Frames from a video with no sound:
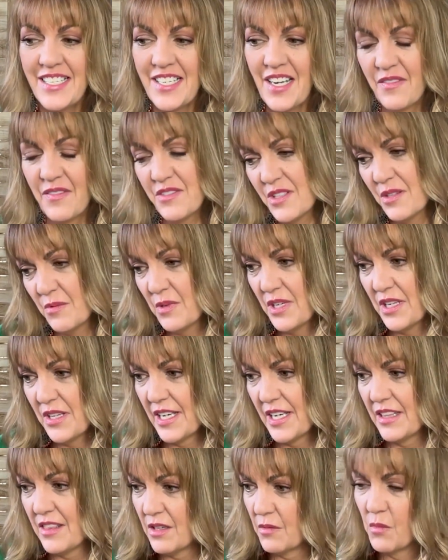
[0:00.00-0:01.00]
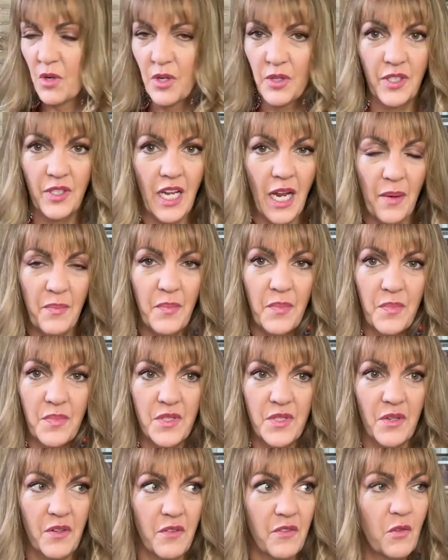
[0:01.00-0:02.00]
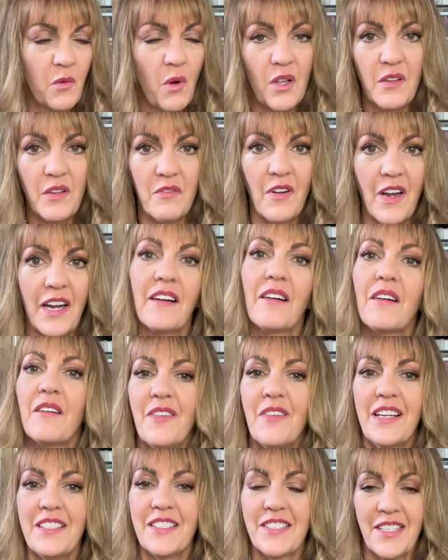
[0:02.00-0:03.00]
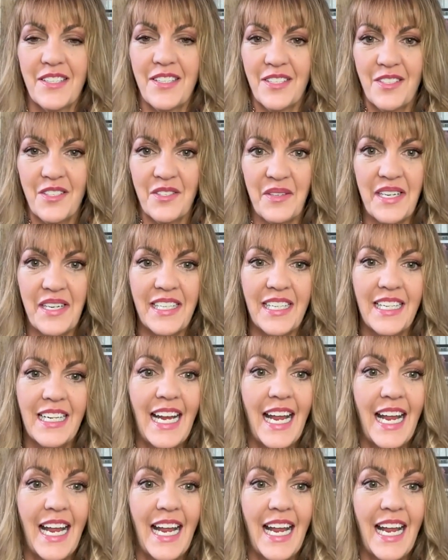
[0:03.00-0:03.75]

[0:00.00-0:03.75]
off to one of like the World Cup sort of qualifier events that they're doing.